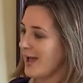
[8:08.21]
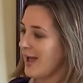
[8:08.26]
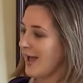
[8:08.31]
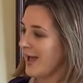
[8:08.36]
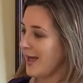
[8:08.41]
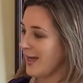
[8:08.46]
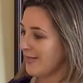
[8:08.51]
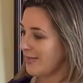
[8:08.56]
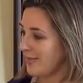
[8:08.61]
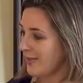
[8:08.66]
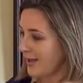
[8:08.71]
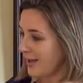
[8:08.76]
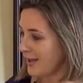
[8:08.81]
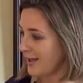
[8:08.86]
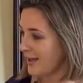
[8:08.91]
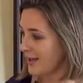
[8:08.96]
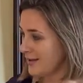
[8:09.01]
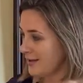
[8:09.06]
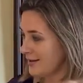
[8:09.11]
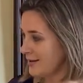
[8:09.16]
And
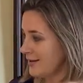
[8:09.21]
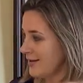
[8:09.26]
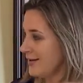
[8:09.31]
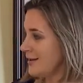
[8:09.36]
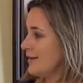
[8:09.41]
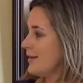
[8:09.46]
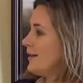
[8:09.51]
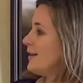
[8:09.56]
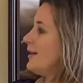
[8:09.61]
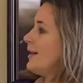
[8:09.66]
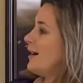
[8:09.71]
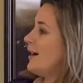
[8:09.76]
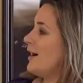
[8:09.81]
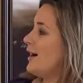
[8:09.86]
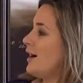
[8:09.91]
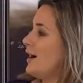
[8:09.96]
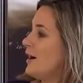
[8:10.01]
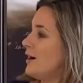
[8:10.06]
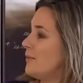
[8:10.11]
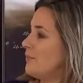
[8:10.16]
then,
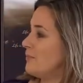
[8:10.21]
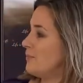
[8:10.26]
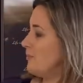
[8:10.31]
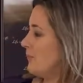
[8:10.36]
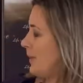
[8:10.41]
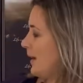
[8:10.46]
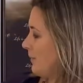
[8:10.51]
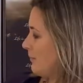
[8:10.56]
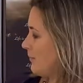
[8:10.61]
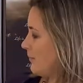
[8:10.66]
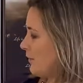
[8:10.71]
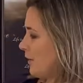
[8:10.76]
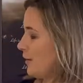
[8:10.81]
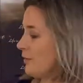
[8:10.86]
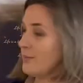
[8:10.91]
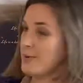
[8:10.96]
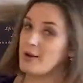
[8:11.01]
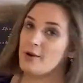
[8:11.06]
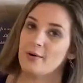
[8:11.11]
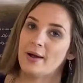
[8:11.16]
I'm sorry
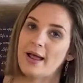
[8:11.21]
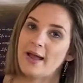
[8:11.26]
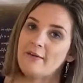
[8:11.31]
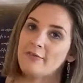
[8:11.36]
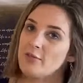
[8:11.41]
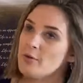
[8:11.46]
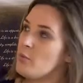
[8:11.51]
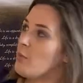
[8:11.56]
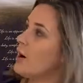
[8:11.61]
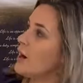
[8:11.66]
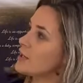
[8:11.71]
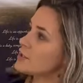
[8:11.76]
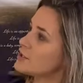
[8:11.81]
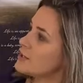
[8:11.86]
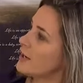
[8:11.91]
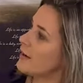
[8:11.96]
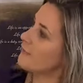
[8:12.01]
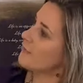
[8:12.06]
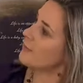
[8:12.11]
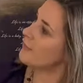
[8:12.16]
we don't have the washing
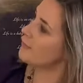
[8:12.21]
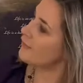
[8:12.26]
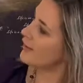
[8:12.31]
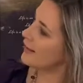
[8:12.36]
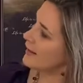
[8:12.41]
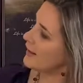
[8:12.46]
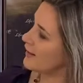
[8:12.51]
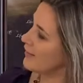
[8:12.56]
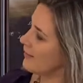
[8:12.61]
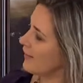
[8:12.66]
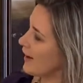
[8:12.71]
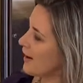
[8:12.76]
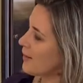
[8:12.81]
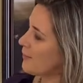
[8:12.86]
of the feet in there,